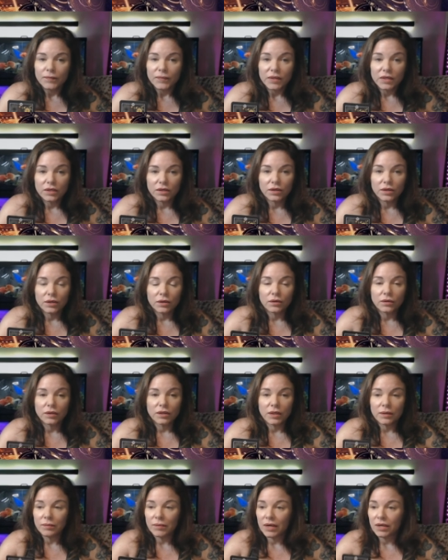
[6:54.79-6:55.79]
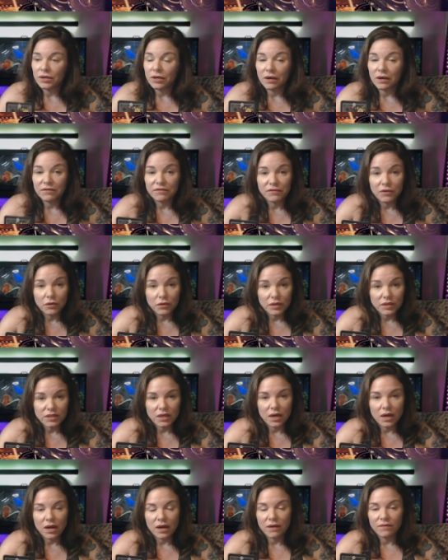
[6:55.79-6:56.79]
You know, am I not
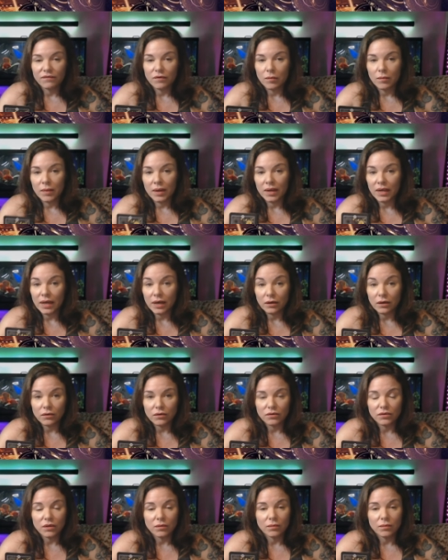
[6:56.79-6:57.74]
focusing enough on my health?